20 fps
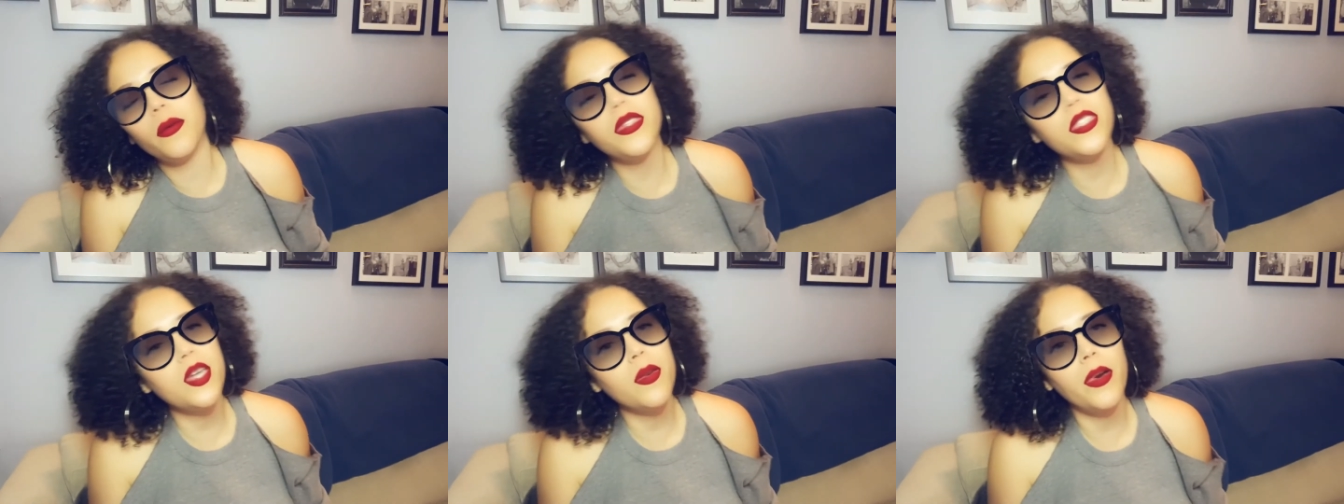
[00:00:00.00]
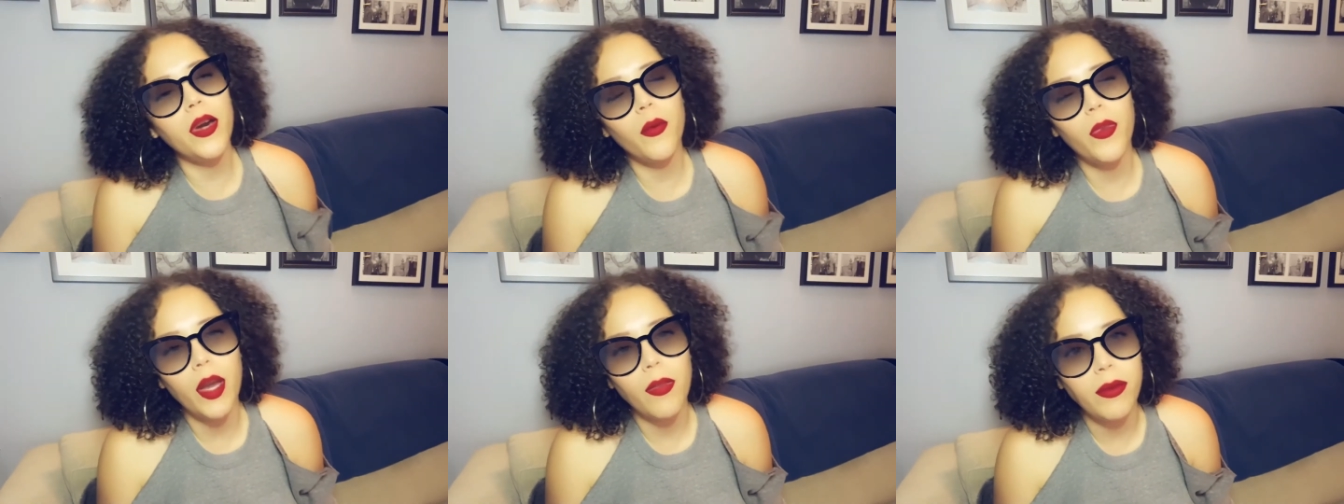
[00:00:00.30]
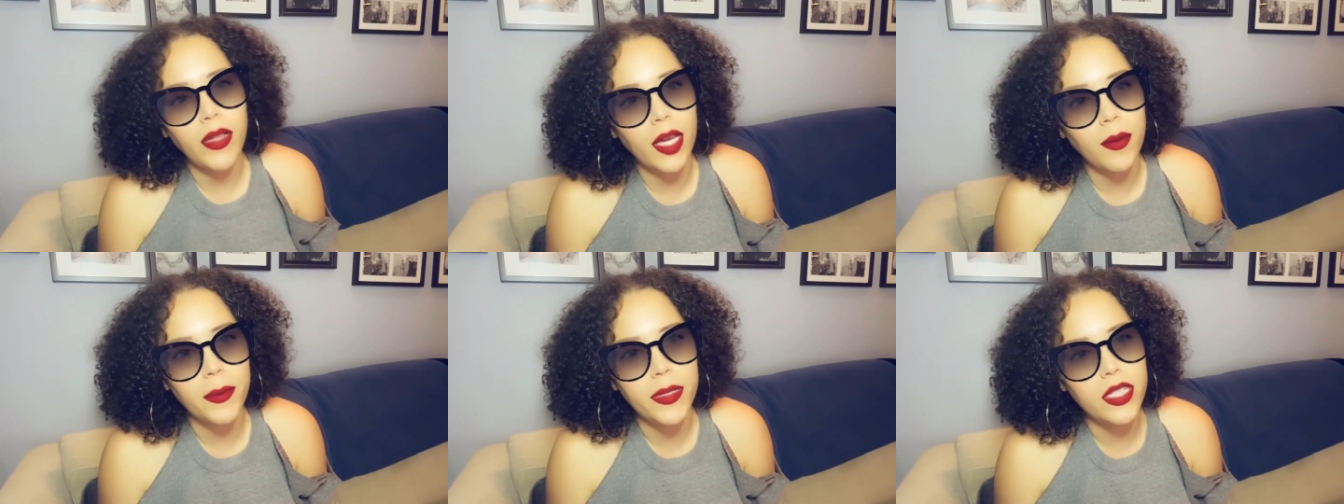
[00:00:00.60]
we talk about why
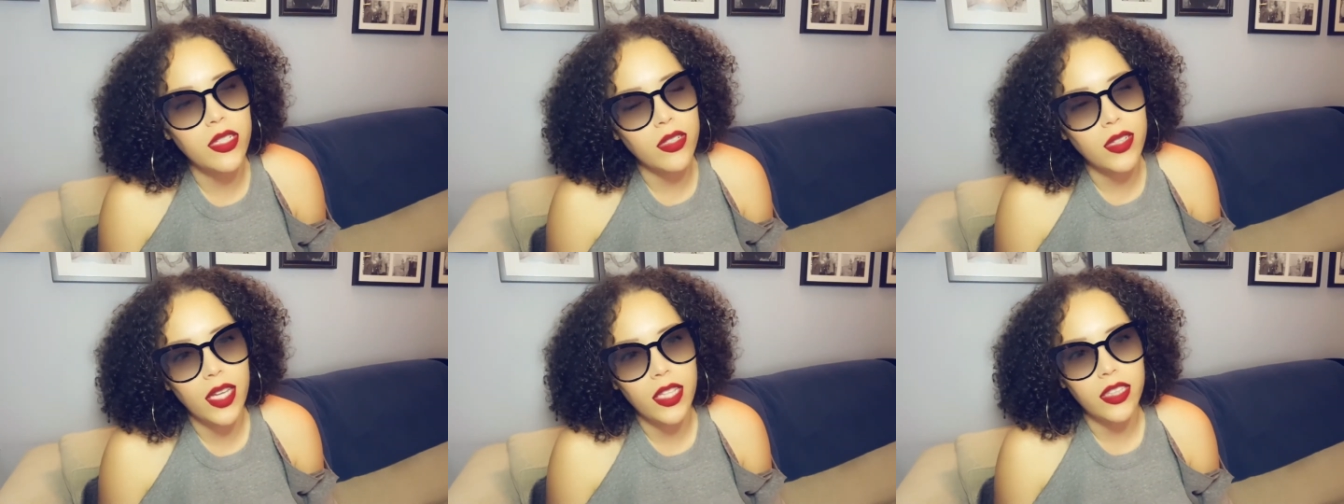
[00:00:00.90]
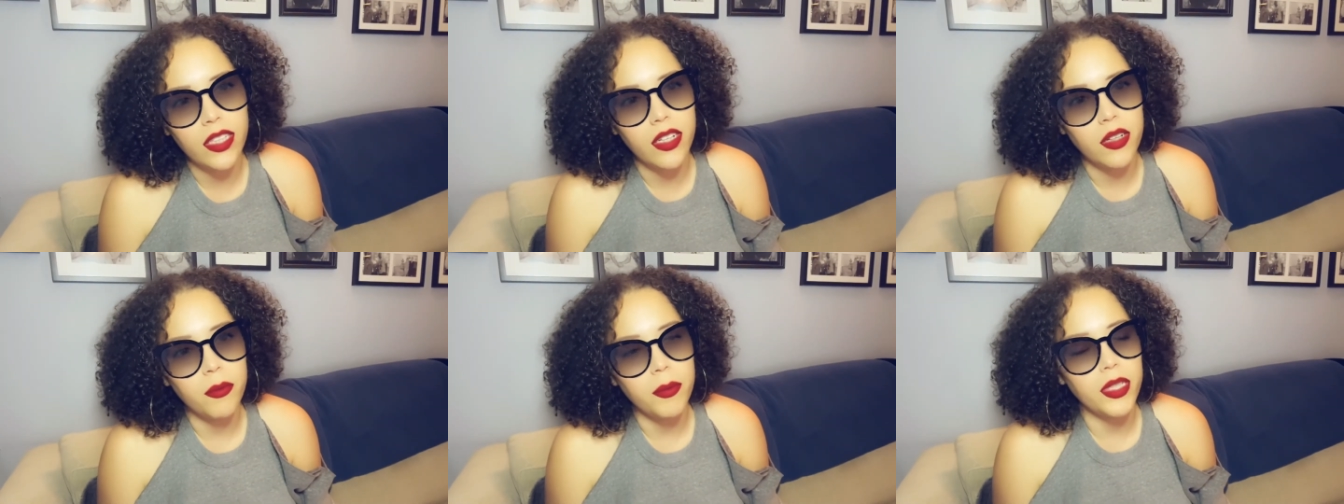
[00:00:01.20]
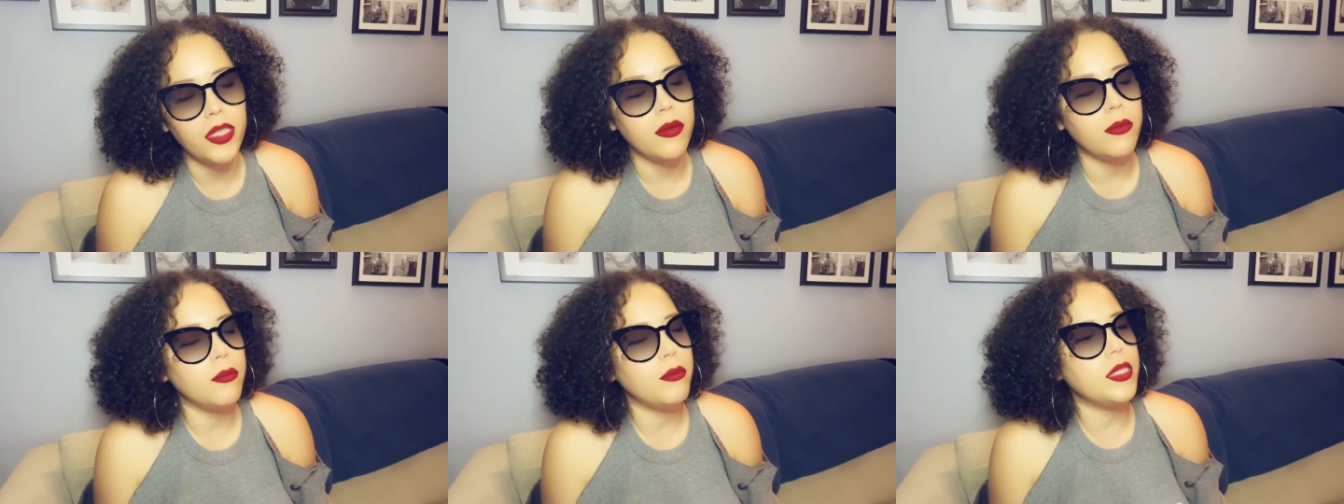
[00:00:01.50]
black men don't like
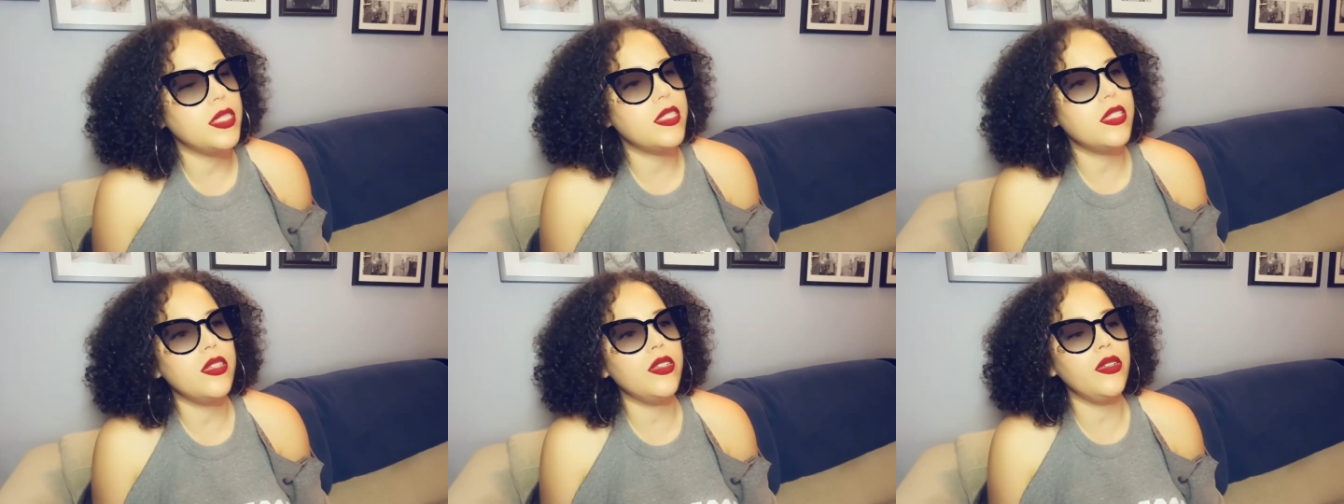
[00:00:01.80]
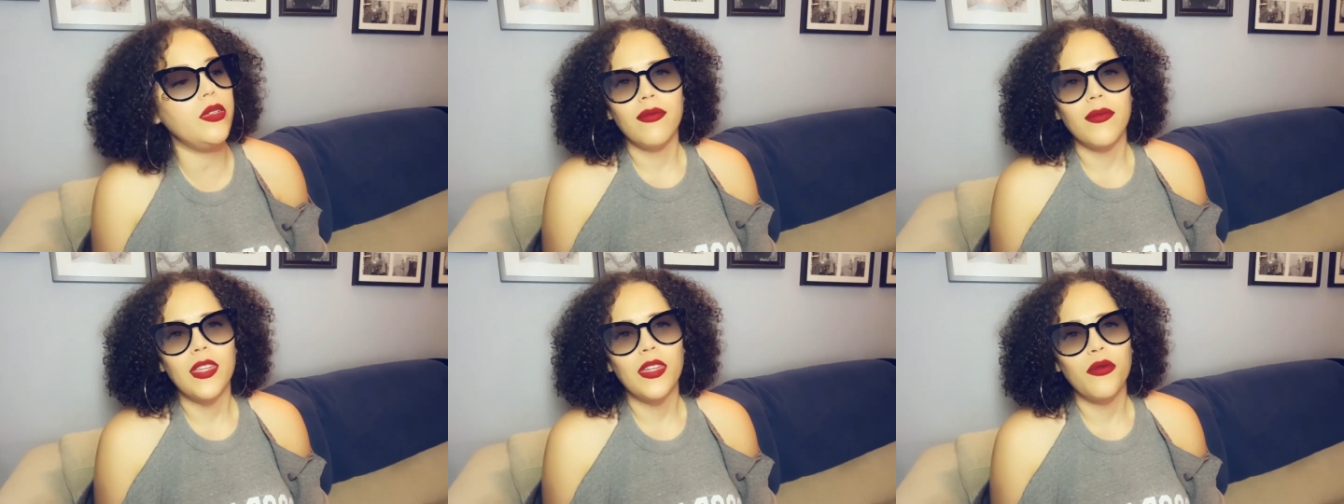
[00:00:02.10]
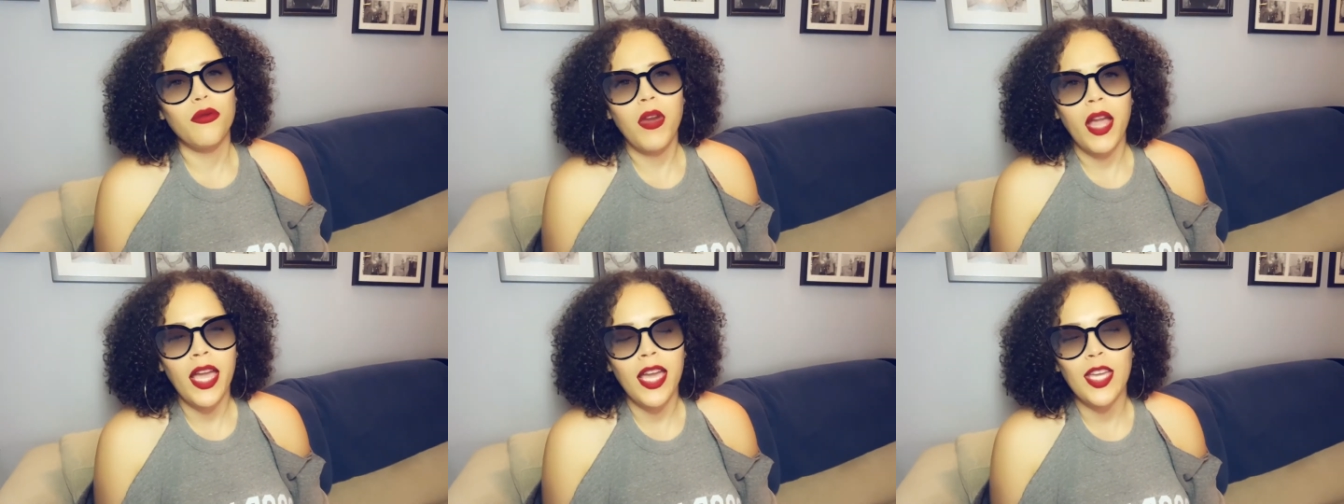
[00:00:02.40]
therapy? But two,
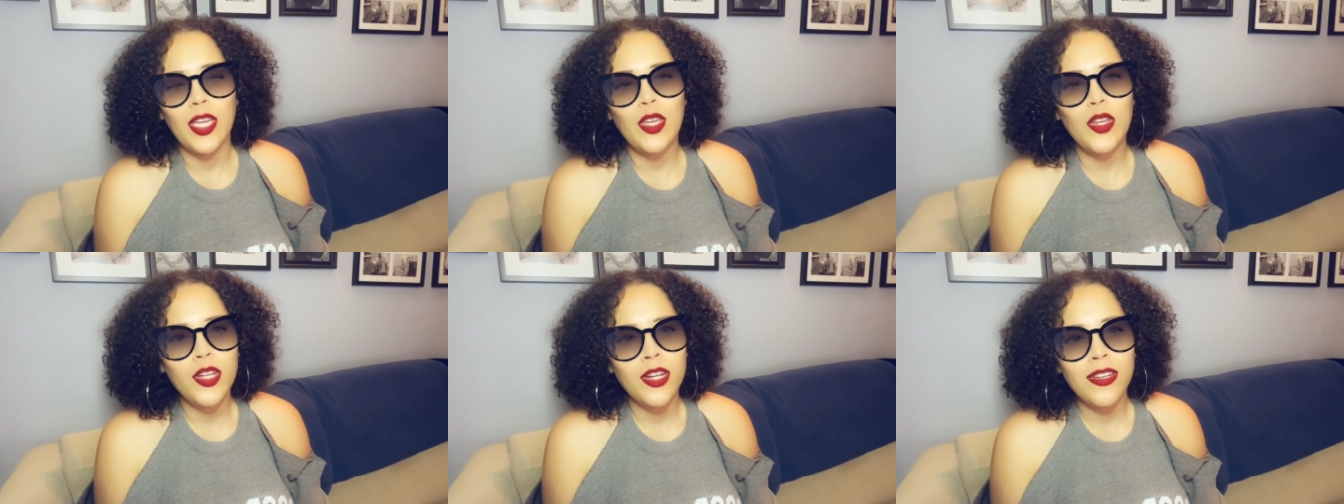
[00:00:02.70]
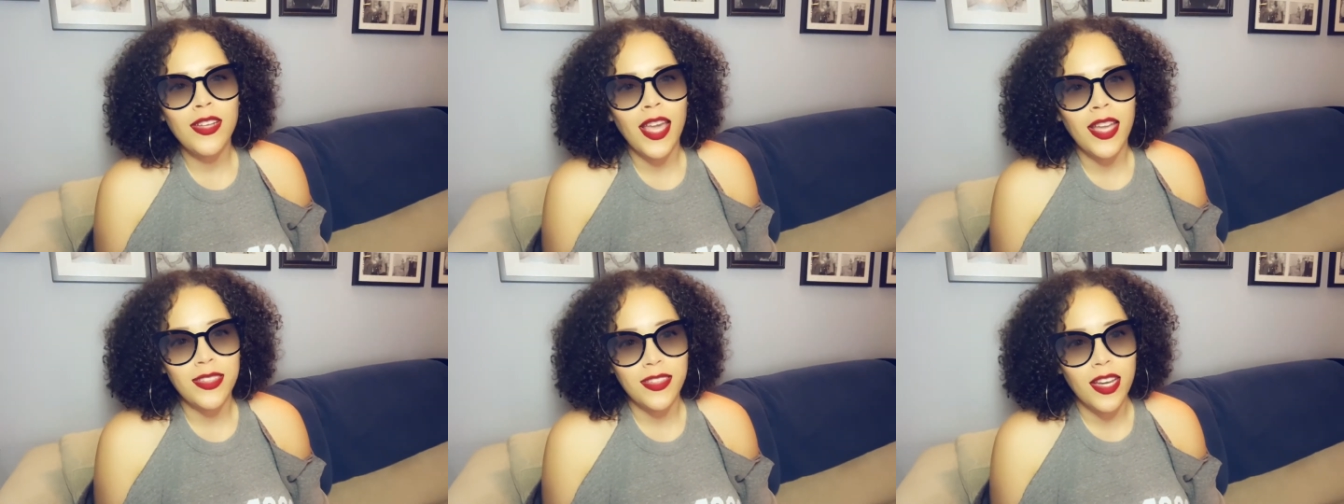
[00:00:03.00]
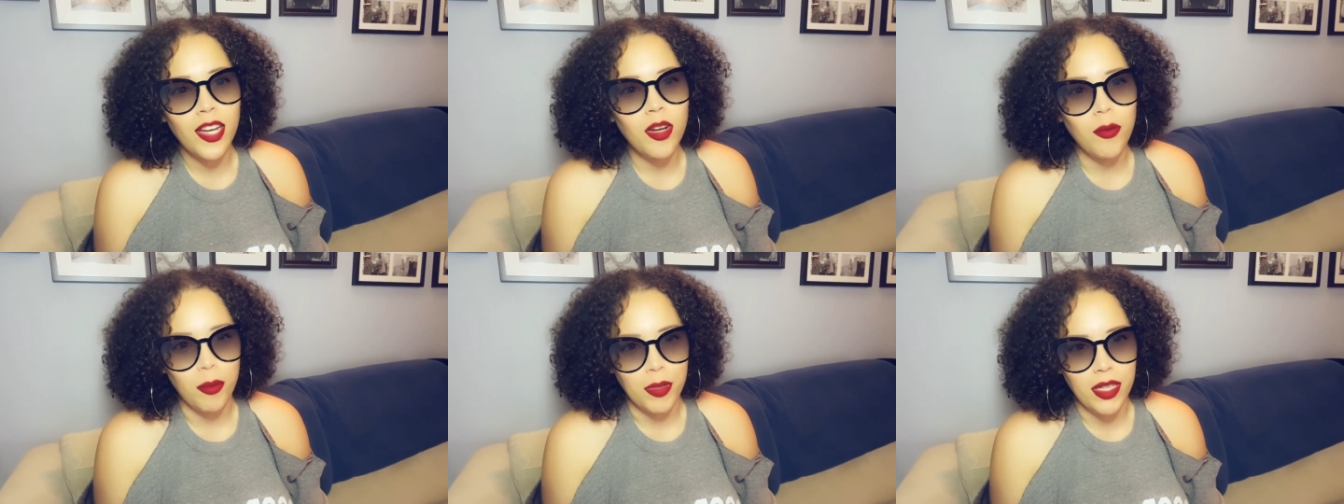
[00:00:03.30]
Ray, you don't like
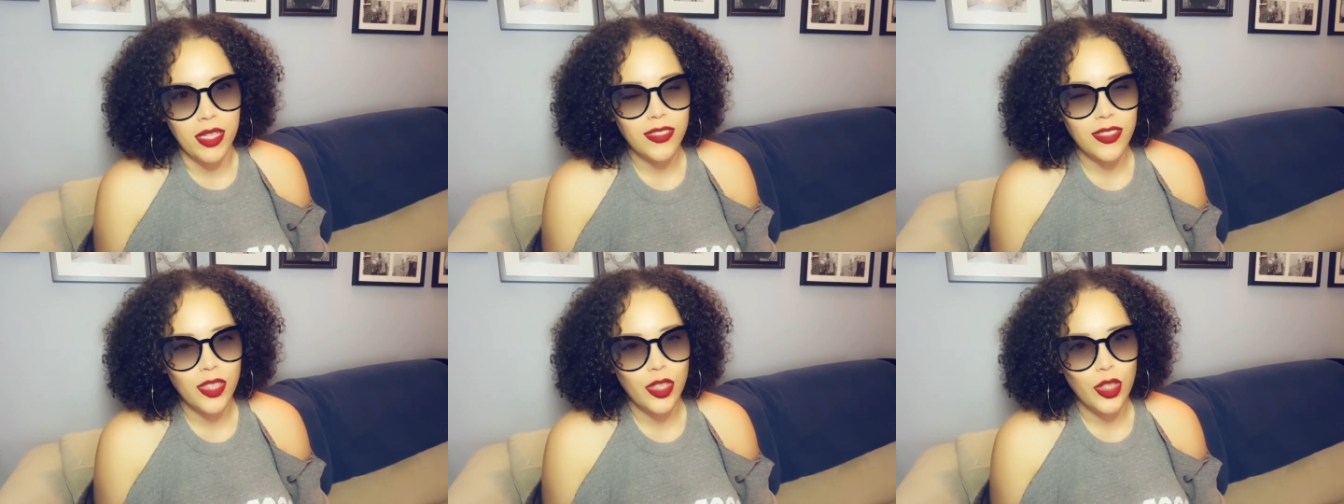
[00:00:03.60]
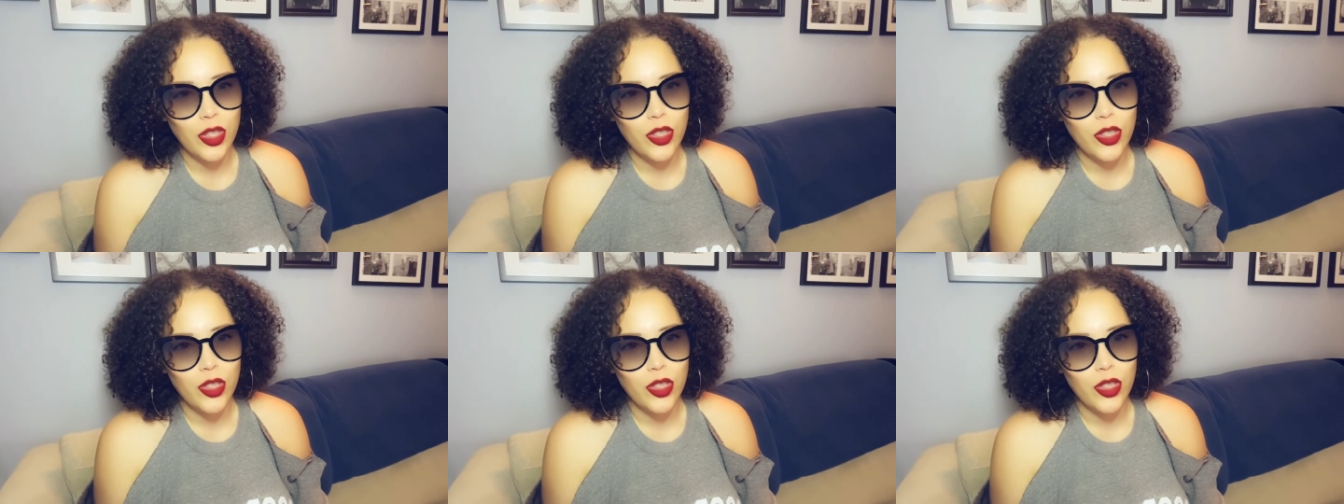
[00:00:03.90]
therapy.